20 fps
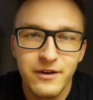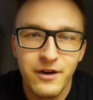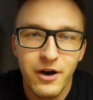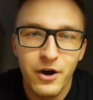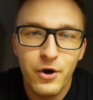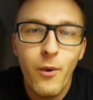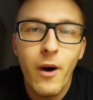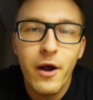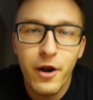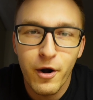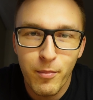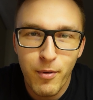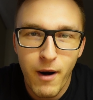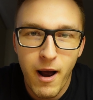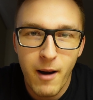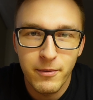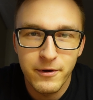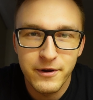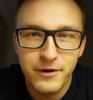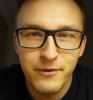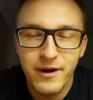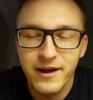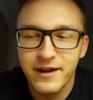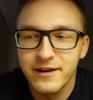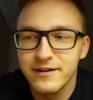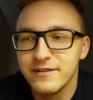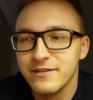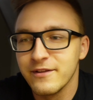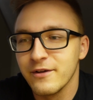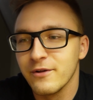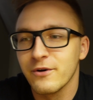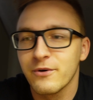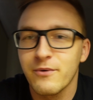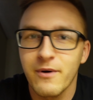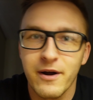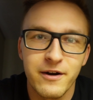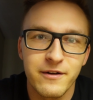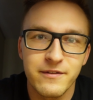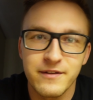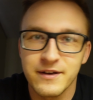acquire a property, right? And they'll
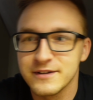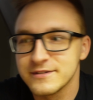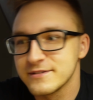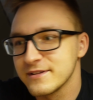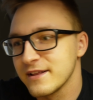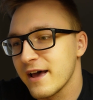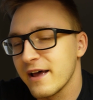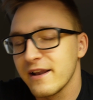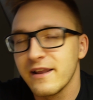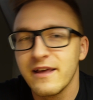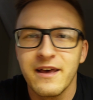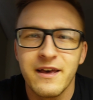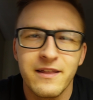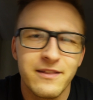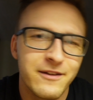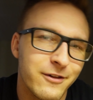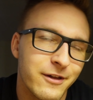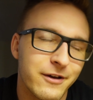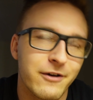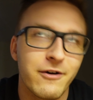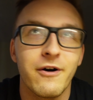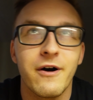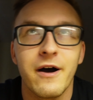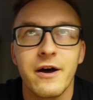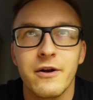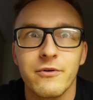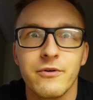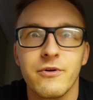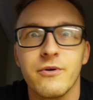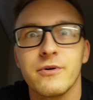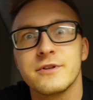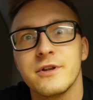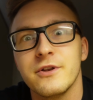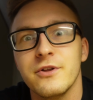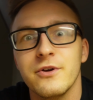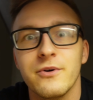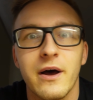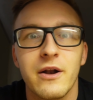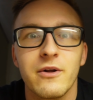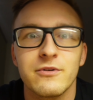acquire this and that. They're like, oh, I don't know what to
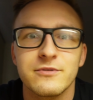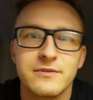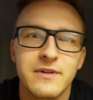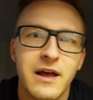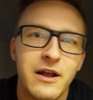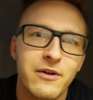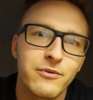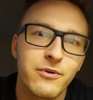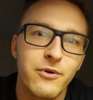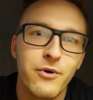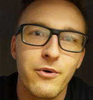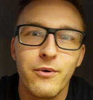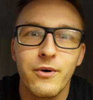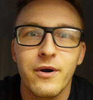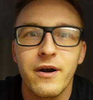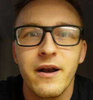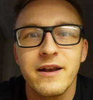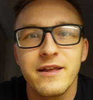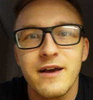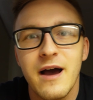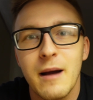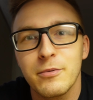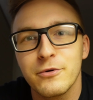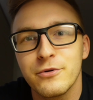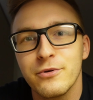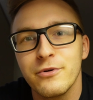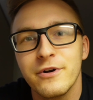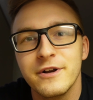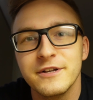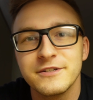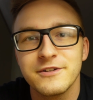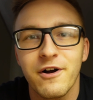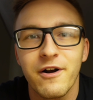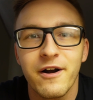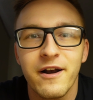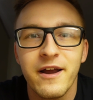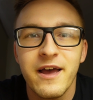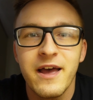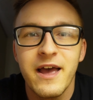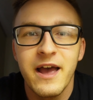do. I don't know where any opportunities
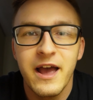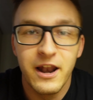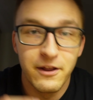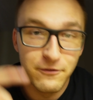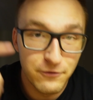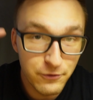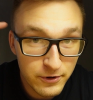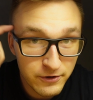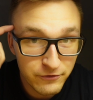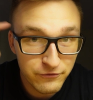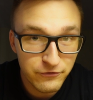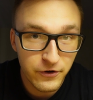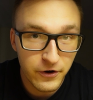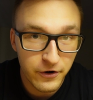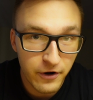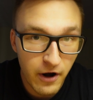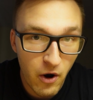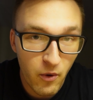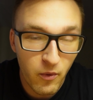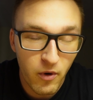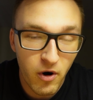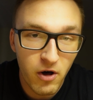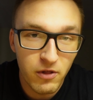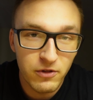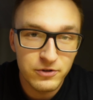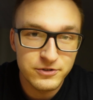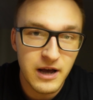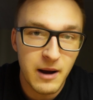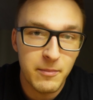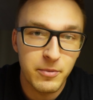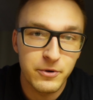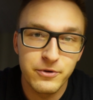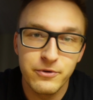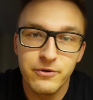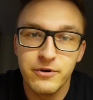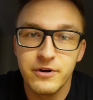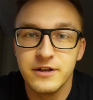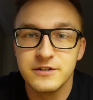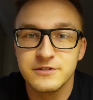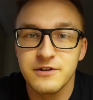are. And if you can figure out where all those
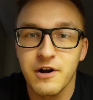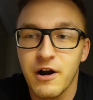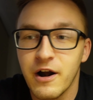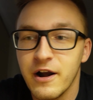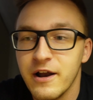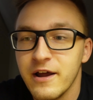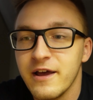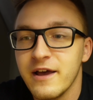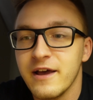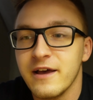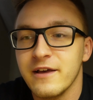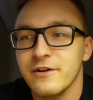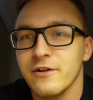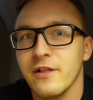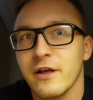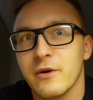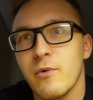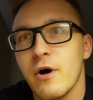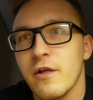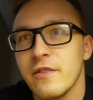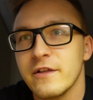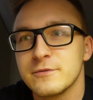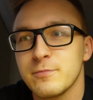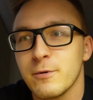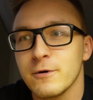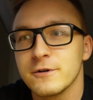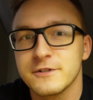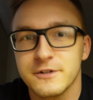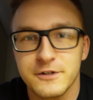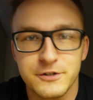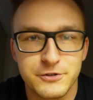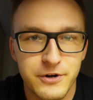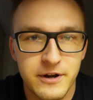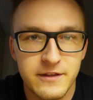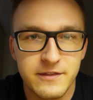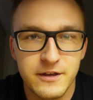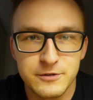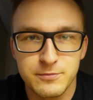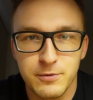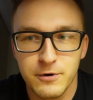opportunities are, you're like, well, this person could
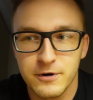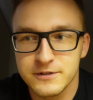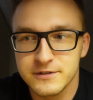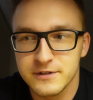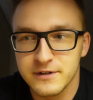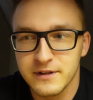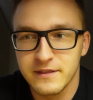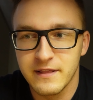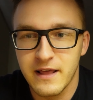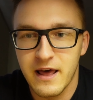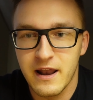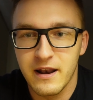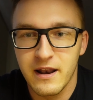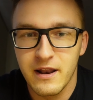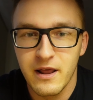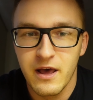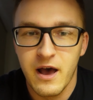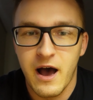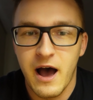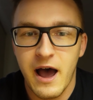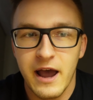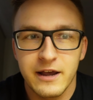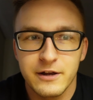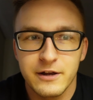trade this person, and then I